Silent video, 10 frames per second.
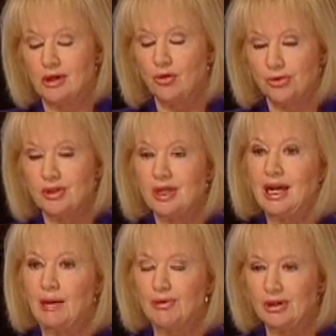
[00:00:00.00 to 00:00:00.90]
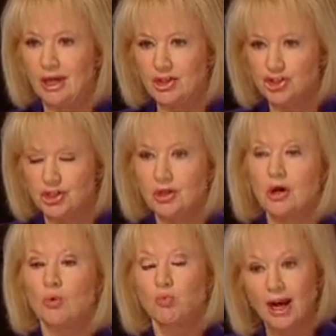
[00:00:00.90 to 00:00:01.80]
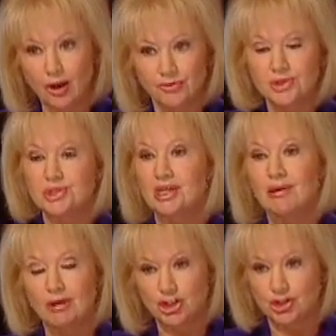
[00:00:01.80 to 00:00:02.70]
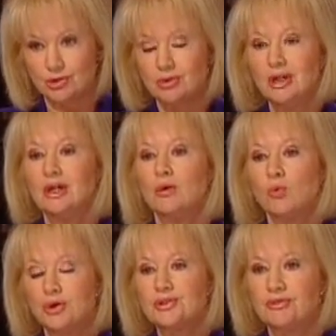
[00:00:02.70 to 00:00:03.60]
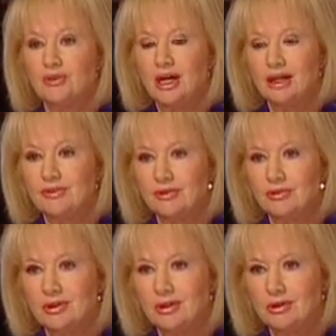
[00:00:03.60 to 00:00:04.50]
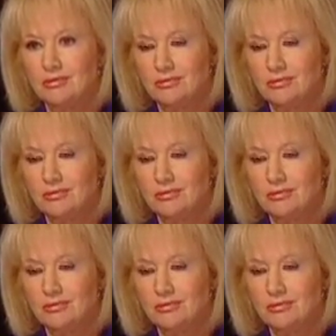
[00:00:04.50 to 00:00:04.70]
another thing that happened last year around this same issue was the fact that the